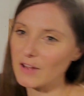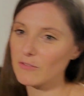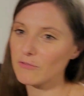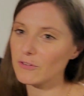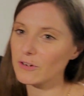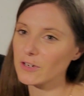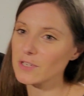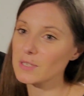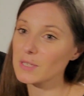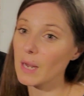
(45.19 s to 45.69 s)

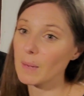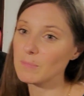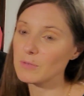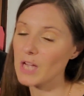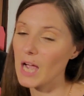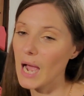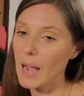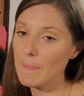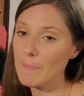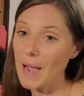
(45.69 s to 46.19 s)
First, up
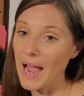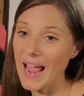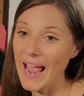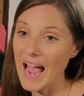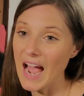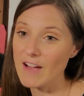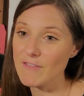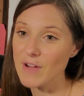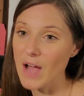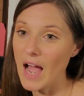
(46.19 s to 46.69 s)
top, I
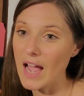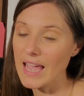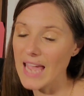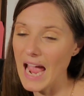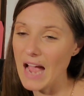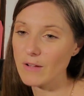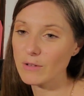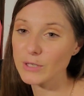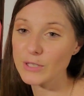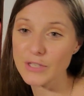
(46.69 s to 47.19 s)
have a
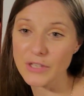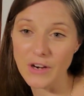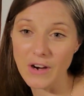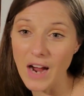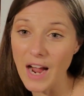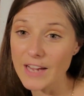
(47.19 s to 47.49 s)
calendar.